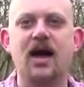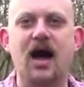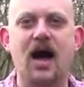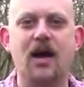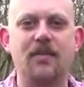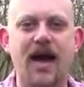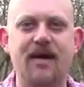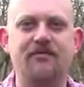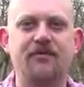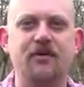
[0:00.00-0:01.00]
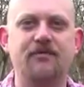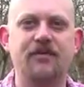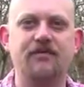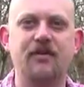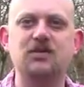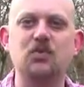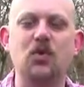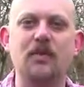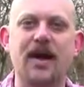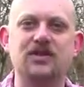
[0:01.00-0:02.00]
and for very
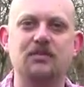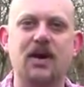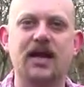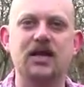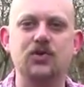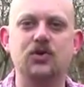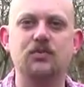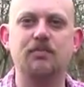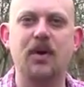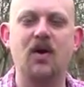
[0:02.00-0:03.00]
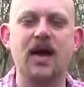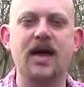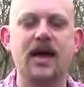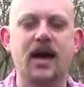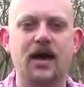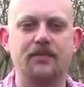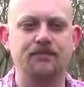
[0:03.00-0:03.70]
small amounts of money you can buy